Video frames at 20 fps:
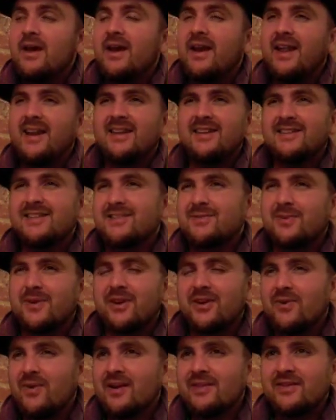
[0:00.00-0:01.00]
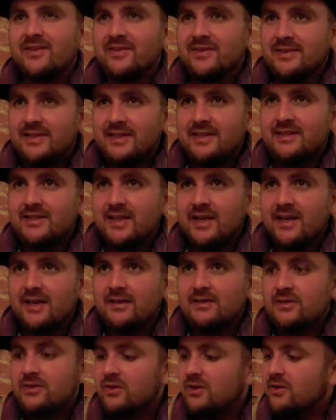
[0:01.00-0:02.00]
And I didn't just want to go out there and DJ,
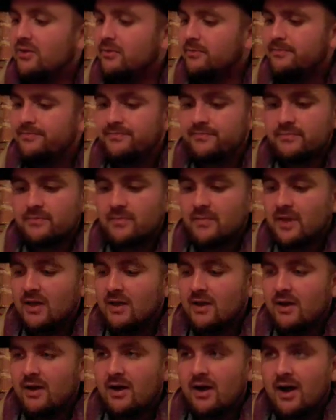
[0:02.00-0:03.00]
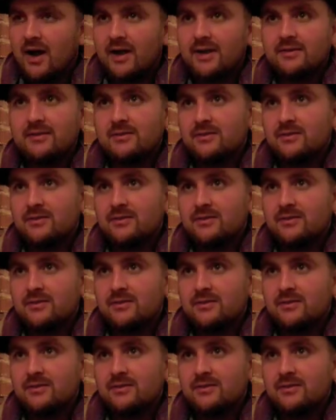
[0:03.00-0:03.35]
so I